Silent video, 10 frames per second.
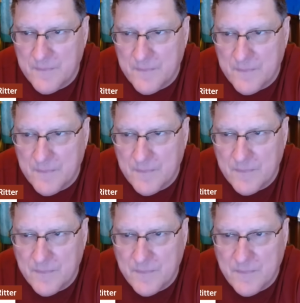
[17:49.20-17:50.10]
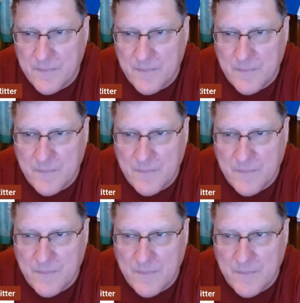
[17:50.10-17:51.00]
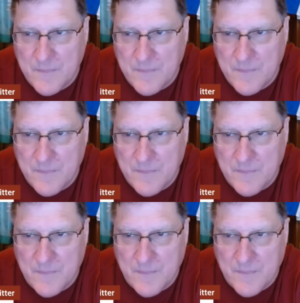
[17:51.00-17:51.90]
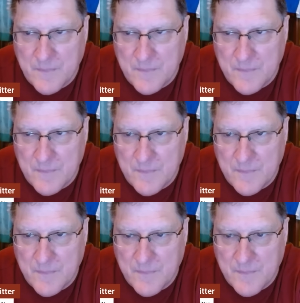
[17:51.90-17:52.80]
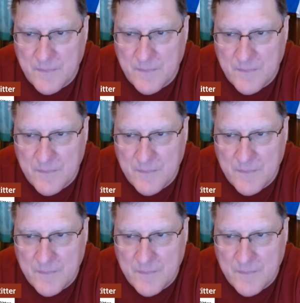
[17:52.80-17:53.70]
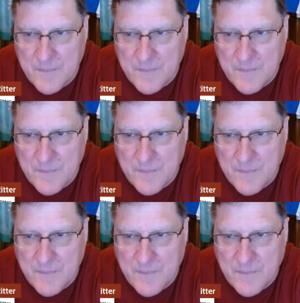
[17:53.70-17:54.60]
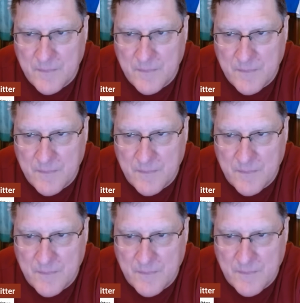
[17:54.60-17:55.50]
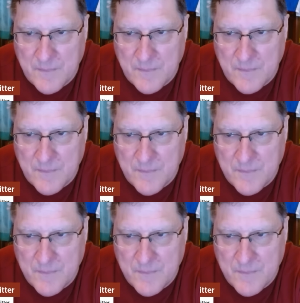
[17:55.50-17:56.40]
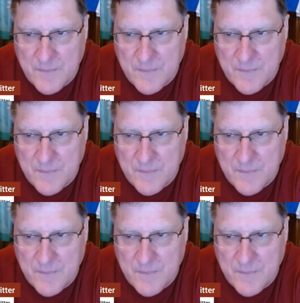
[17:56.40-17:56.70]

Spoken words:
(not speaking)